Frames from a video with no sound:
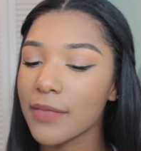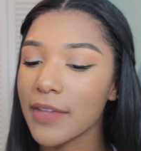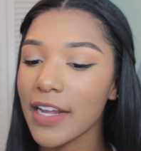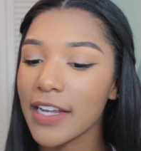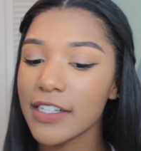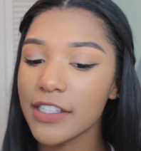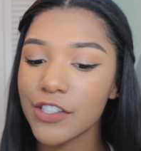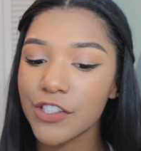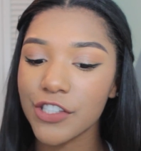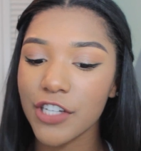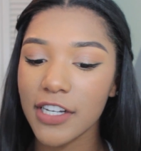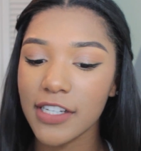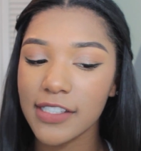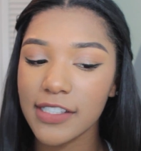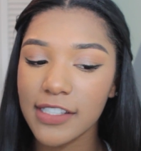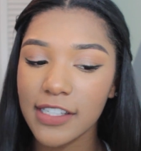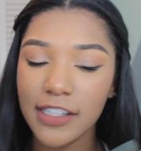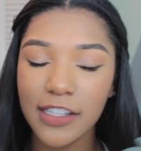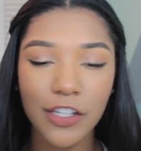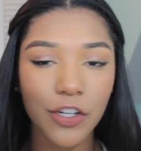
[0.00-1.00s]
It's
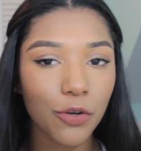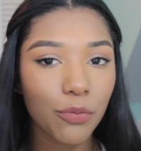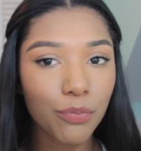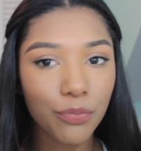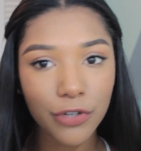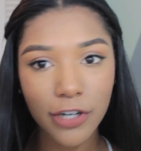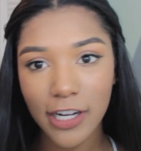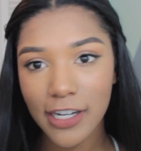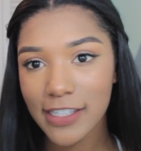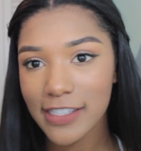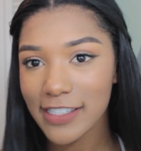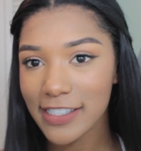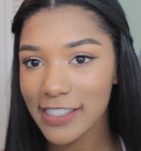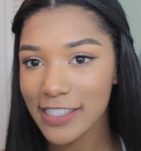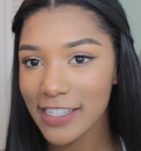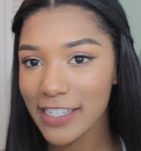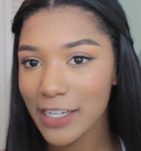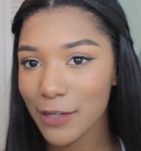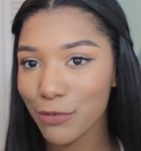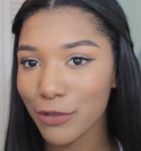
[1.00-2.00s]
just a little
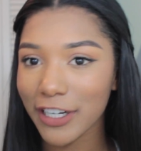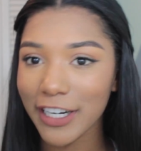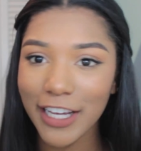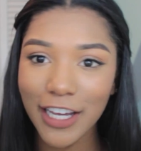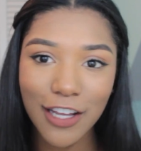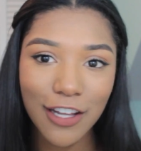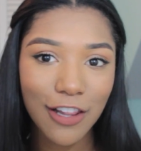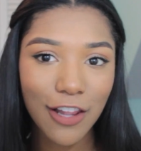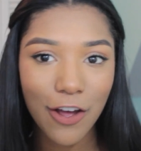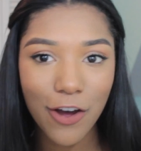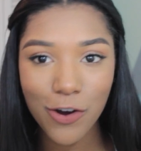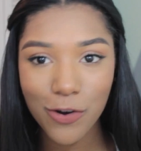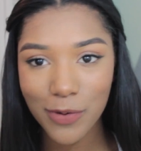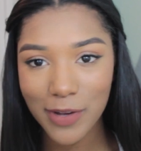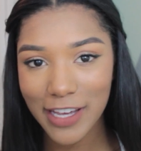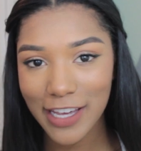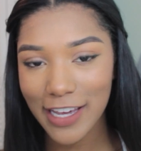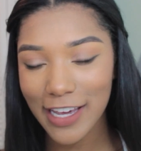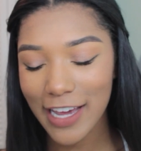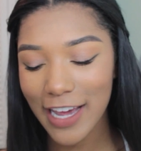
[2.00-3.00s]
bronzy, pretty
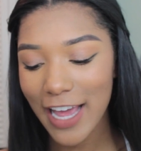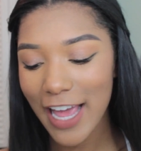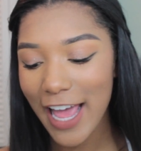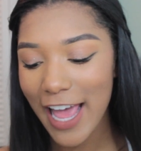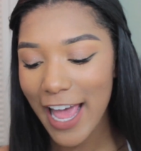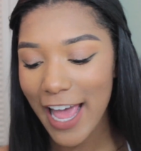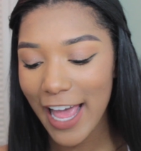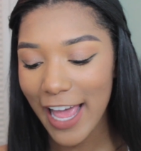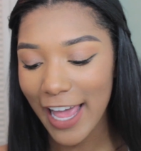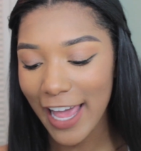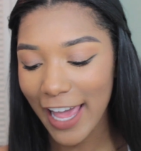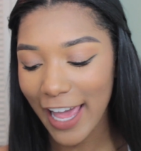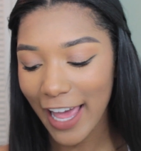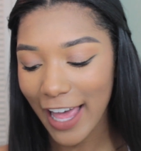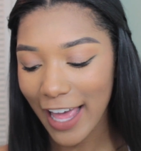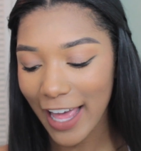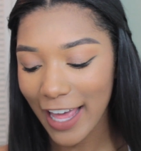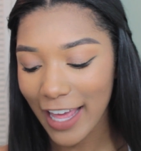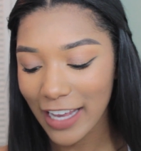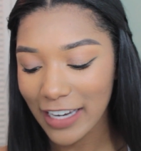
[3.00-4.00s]
glowy,
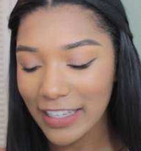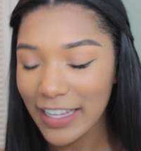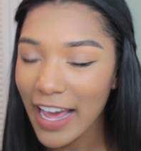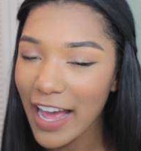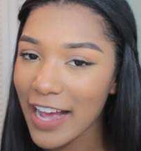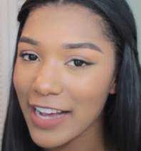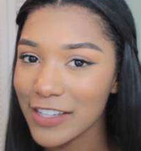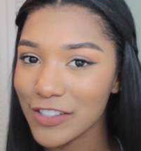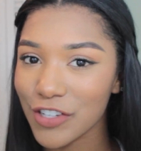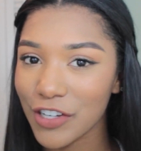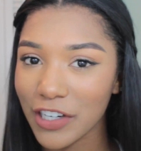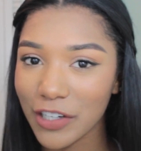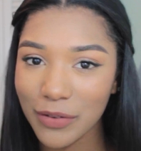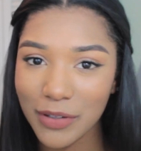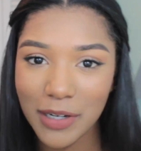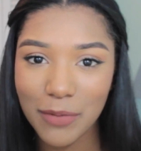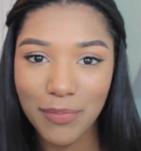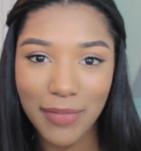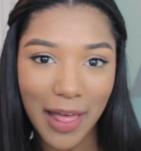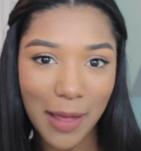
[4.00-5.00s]
and yeah, so I don't
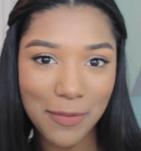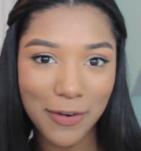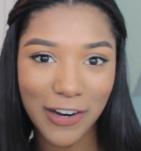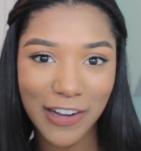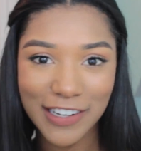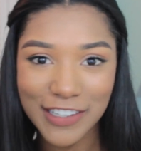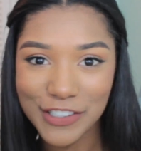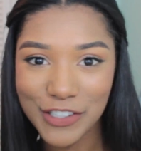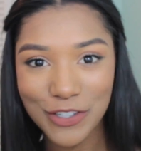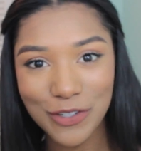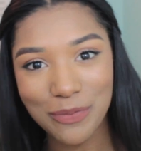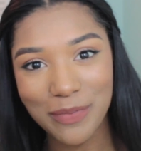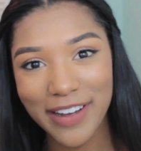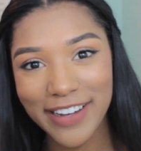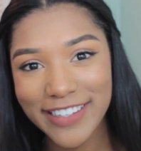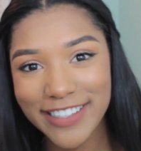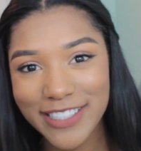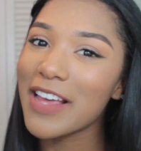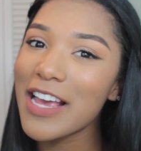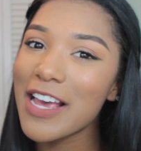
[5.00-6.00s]
want to blabber on too
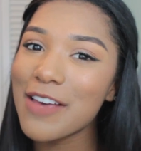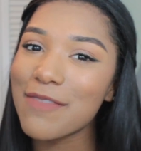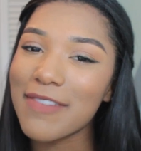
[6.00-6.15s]
much.